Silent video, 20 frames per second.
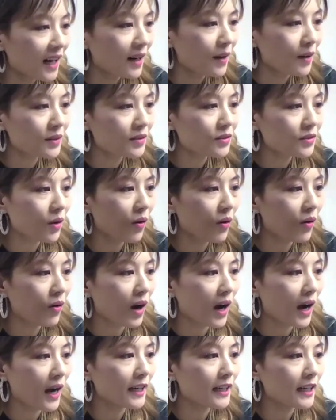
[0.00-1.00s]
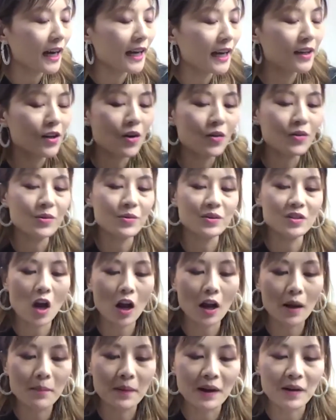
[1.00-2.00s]
So I know you were
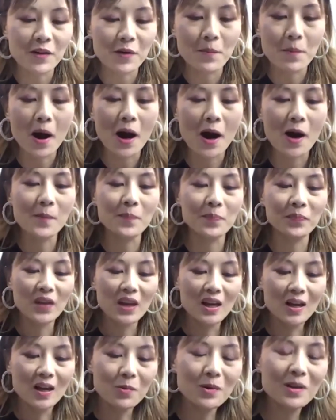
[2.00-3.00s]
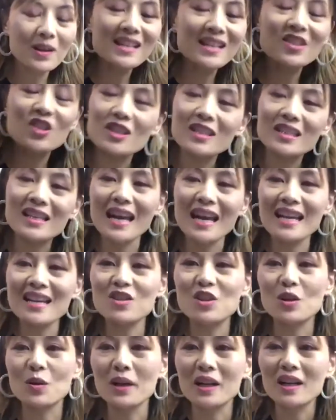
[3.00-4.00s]
talking about your mom, but let's just get
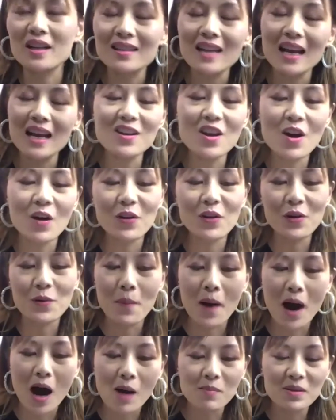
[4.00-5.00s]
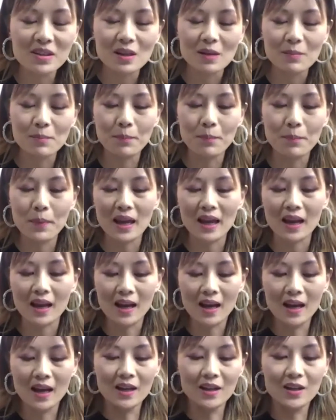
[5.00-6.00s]
into it because I know your mom is a big
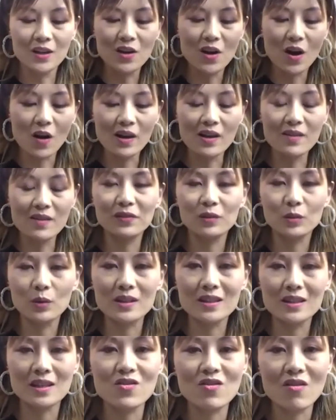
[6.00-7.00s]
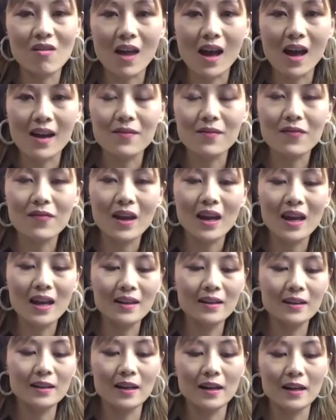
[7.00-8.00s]
influence in your life,
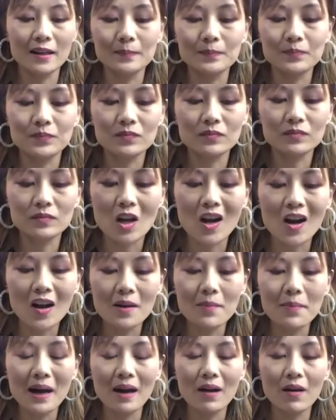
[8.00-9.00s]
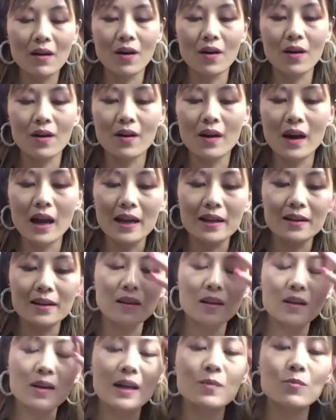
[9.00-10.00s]
and talk about her and
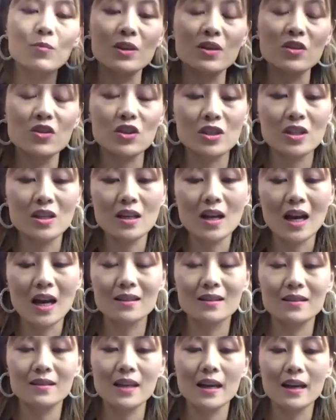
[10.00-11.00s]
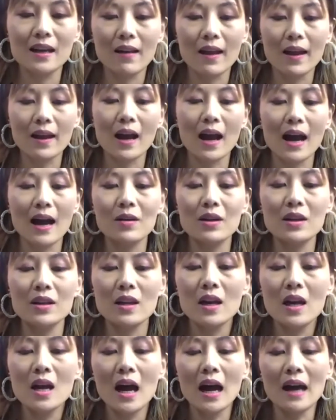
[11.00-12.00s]
when she got sick. Like how did
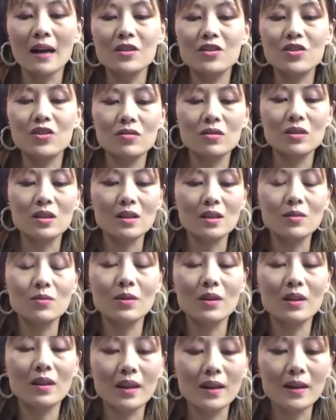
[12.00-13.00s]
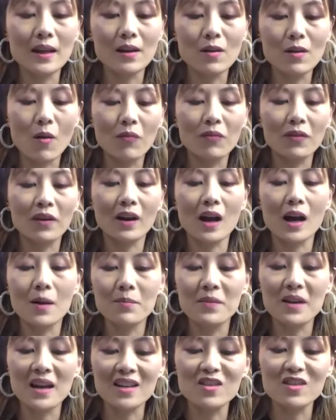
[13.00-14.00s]
you deal with it and overcome
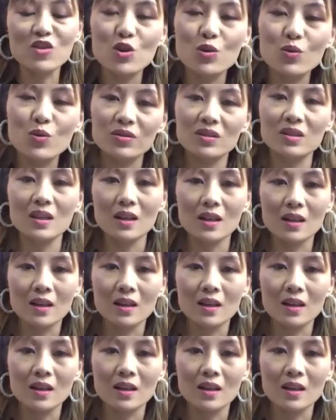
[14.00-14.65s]
it and used it?